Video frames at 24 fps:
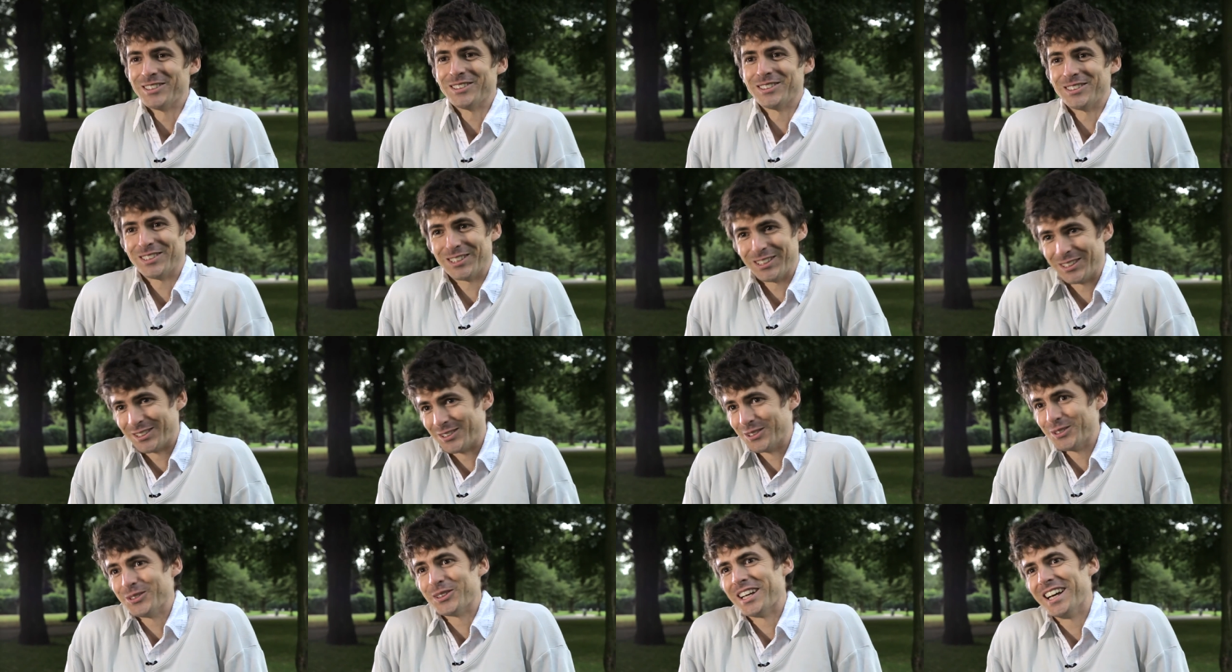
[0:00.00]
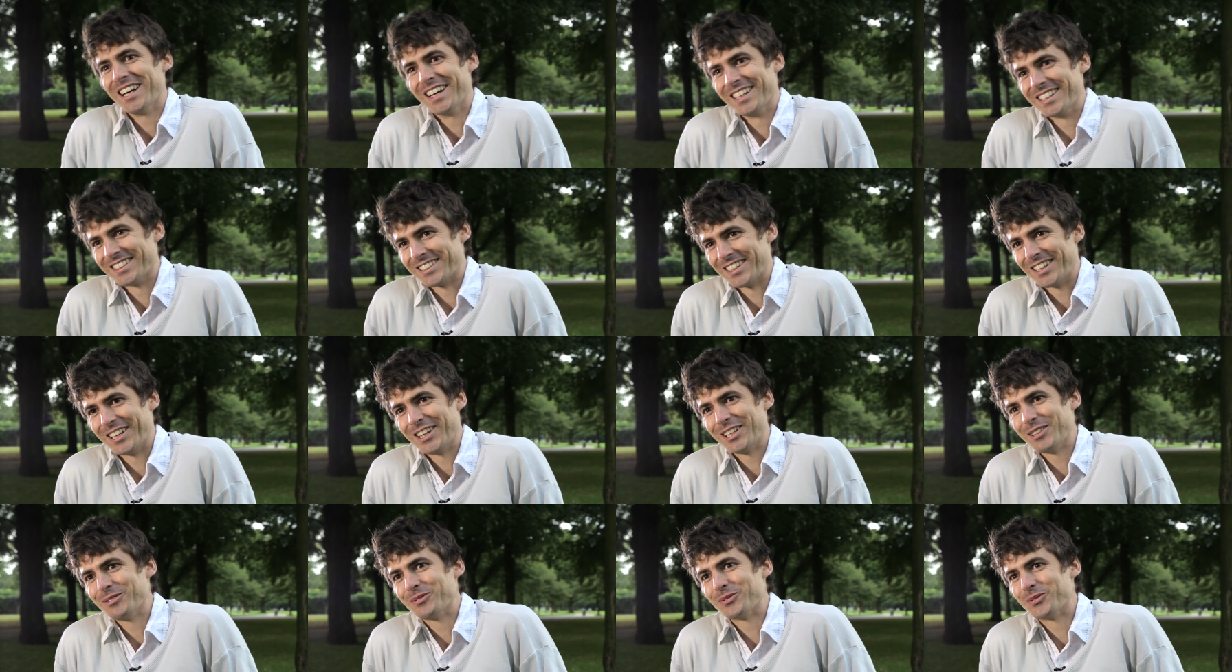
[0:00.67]
to do that and to
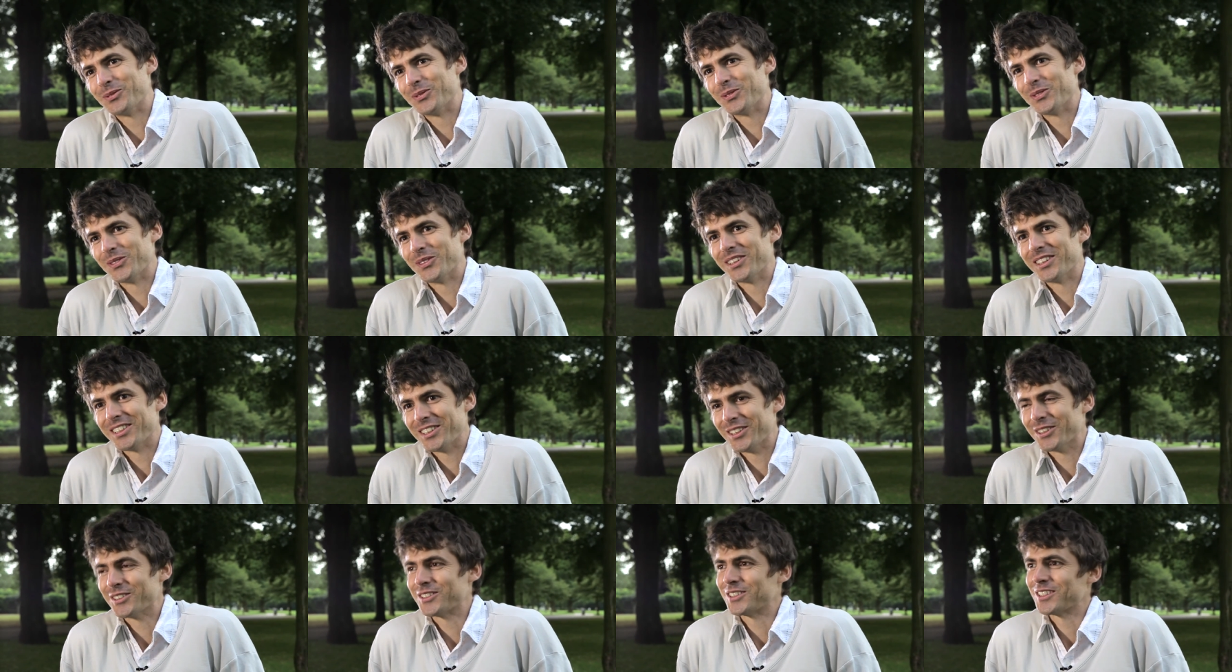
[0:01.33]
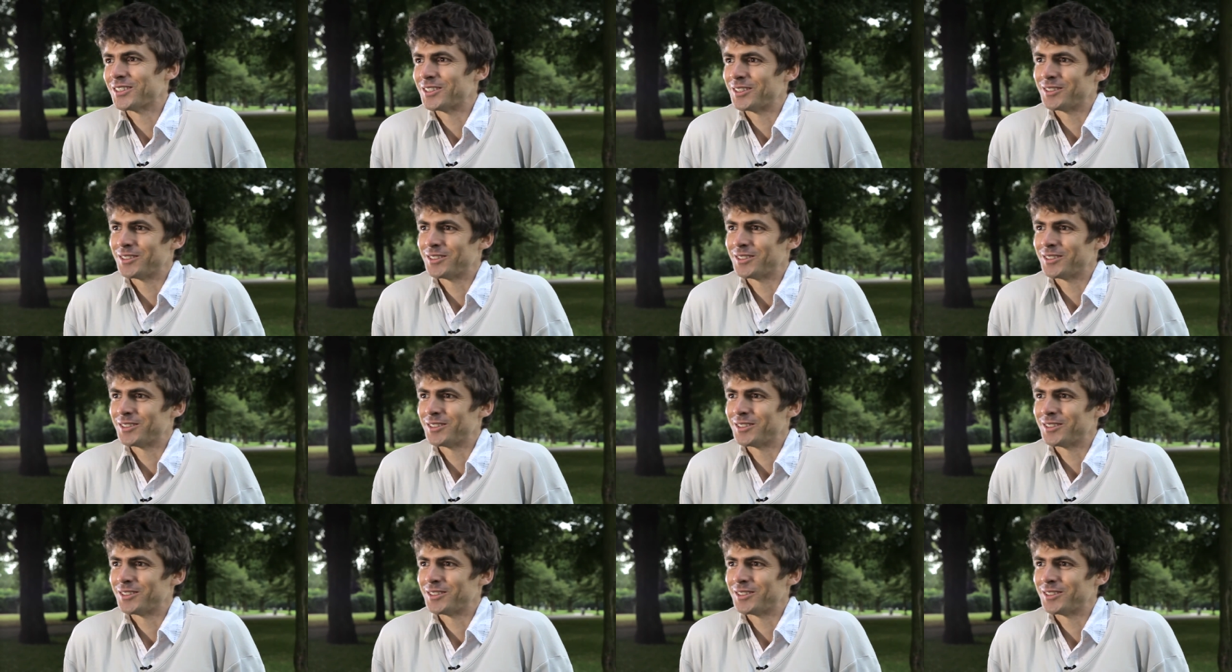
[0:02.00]
help you know, to,